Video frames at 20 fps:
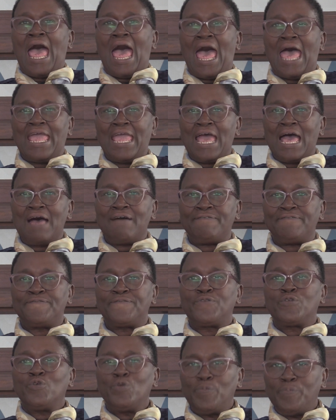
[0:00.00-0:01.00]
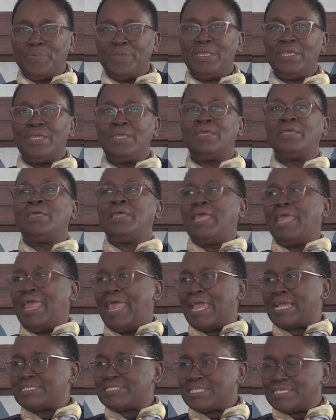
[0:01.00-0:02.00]
I have to be
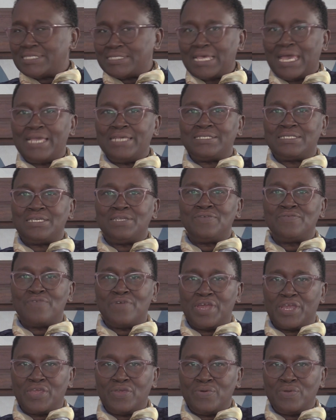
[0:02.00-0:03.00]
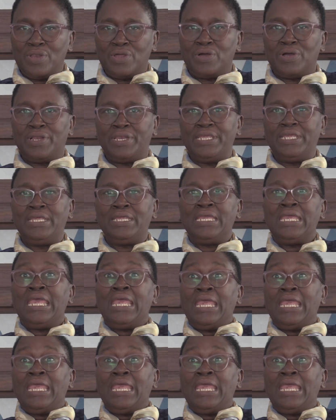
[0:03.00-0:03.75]
exercising regularly,